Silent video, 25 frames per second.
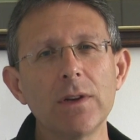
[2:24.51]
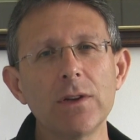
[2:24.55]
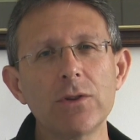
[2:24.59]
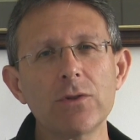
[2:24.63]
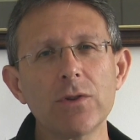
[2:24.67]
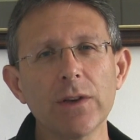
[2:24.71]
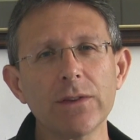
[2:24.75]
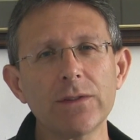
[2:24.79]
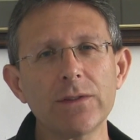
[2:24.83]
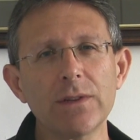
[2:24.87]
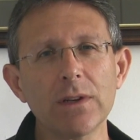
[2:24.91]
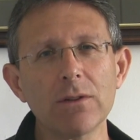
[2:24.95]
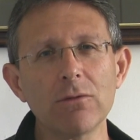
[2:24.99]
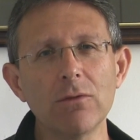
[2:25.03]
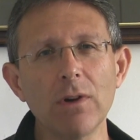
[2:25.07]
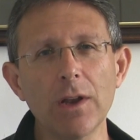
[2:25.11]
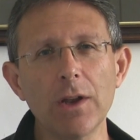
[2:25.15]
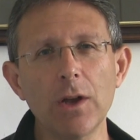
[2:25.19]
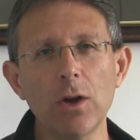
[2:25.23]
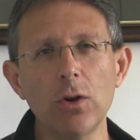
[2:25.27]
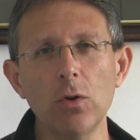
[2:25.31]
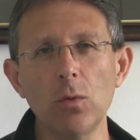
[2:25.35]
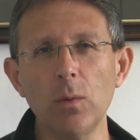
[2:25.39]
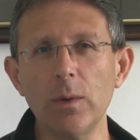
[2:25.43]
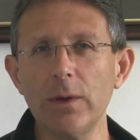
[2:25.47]
interesting
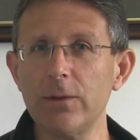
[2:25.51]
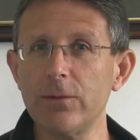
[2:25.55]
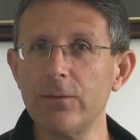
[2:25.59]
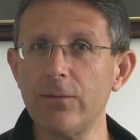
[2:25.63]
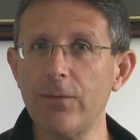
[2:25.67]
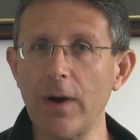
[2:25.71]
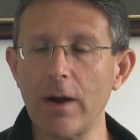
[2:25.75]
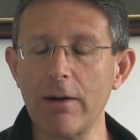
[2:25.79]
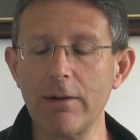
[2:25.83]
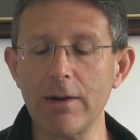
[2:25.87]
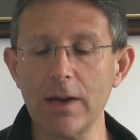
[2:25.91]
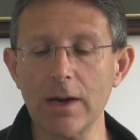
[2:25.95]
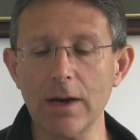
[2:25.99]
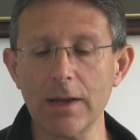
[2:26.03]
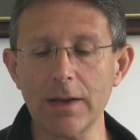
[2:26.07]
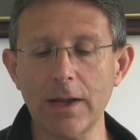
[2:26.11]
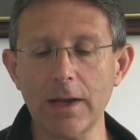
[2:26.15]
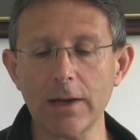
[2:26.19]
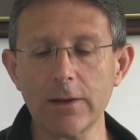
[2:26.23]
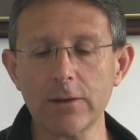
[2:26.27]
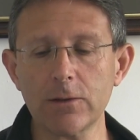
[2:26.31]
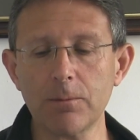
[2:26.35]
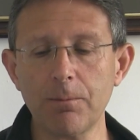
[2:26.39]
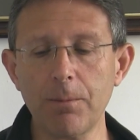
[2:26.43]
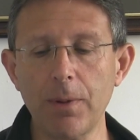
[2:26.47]
runner who is very
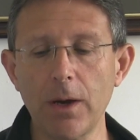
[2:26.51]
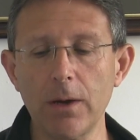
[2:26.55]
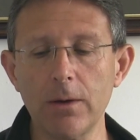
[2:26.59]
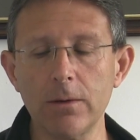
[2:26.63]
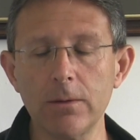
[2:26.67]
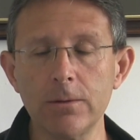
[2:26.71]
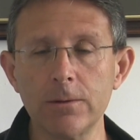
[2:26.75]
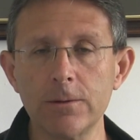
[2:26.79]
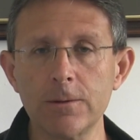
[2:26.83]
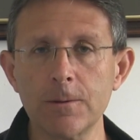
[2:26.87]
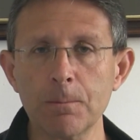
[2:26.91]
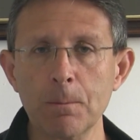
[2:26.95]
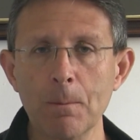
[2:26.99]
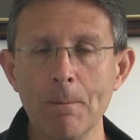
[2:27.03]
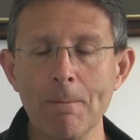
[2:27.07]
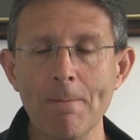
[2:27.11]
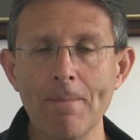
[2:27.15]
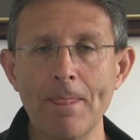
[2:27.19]
unexposed,